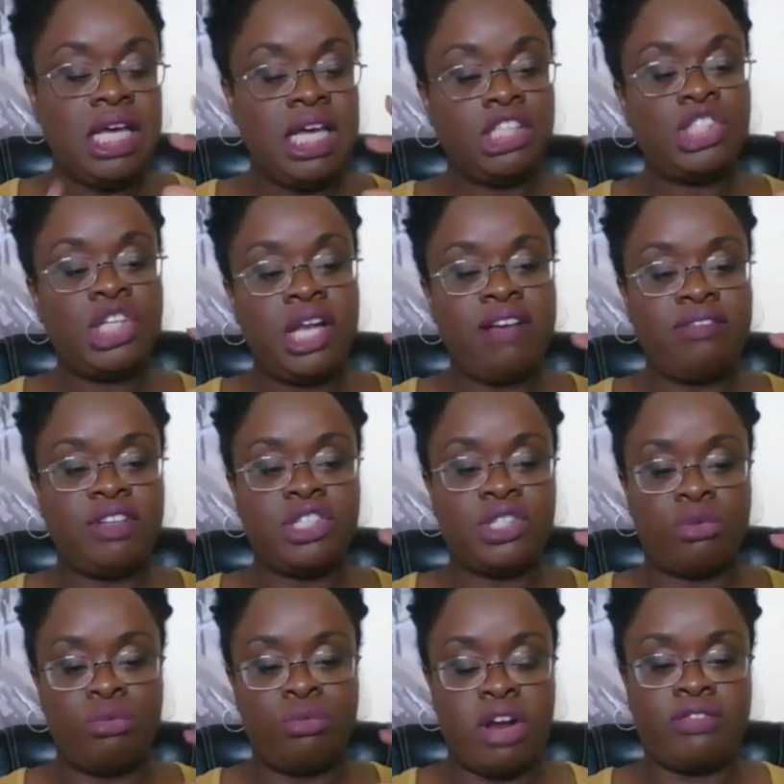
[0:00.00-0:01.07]
H11 is
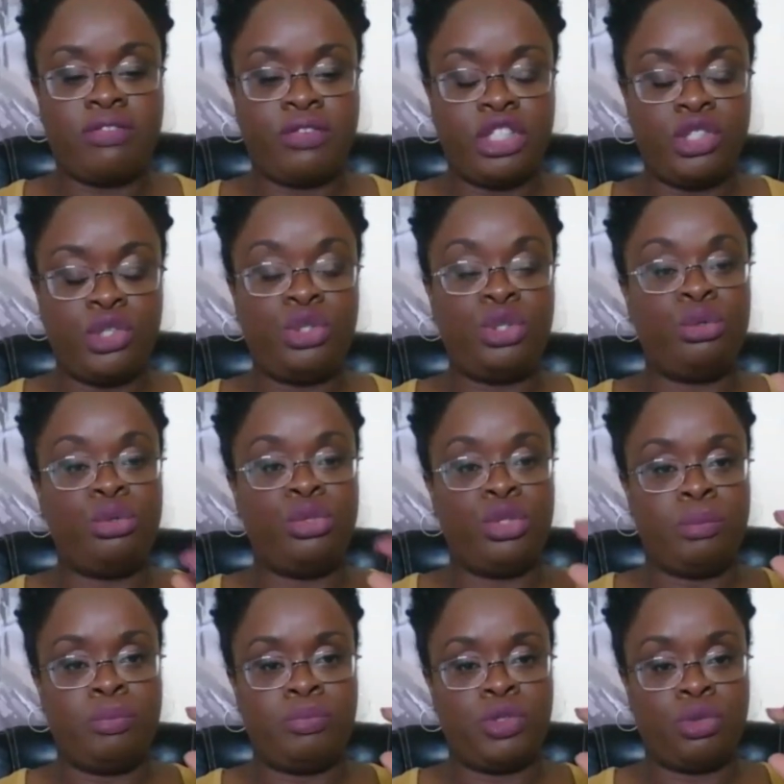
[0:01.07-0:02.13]
a reference to
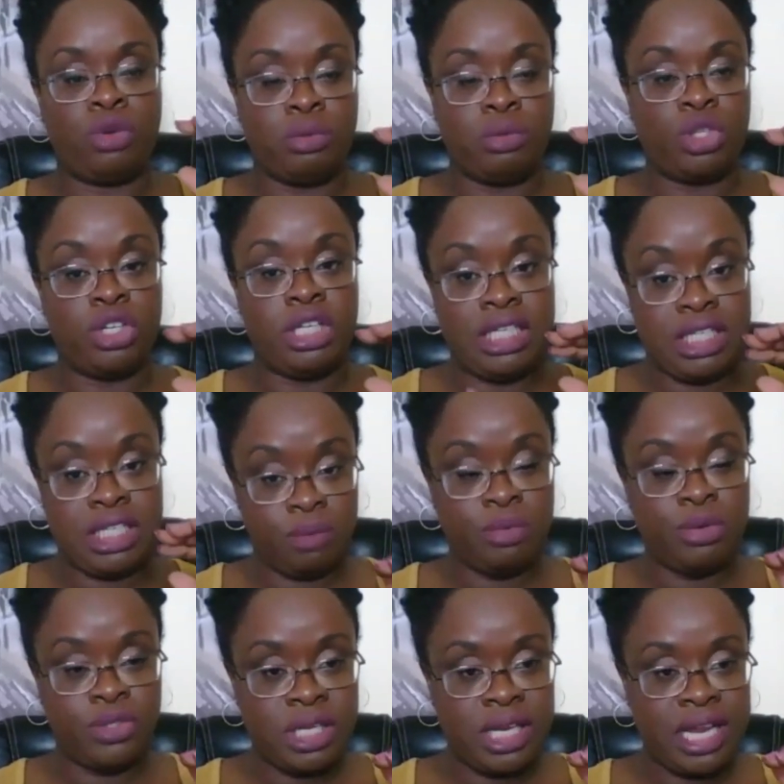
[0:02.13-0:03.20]
the scripture
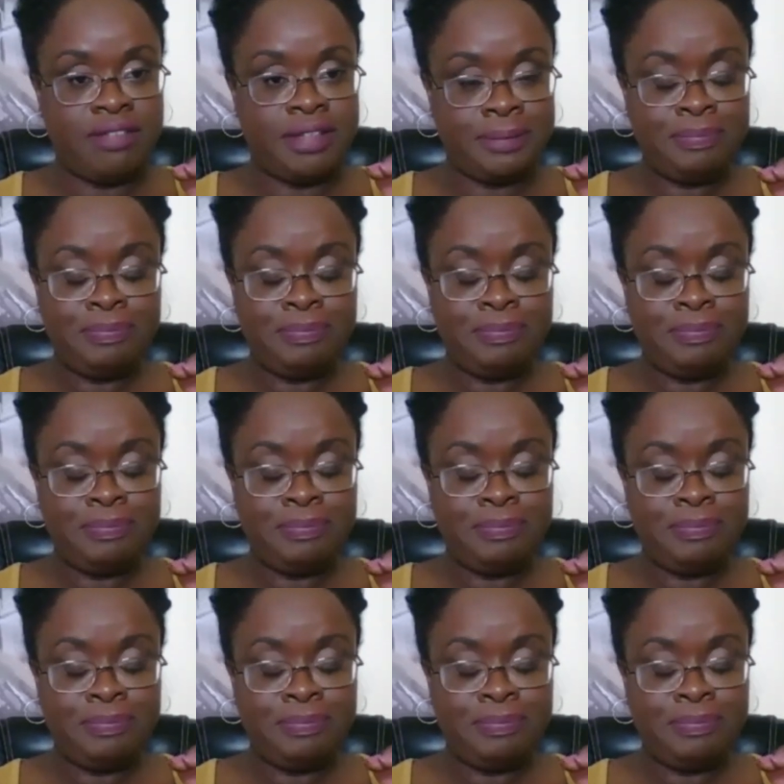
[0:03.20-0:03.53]
Hebrews 11.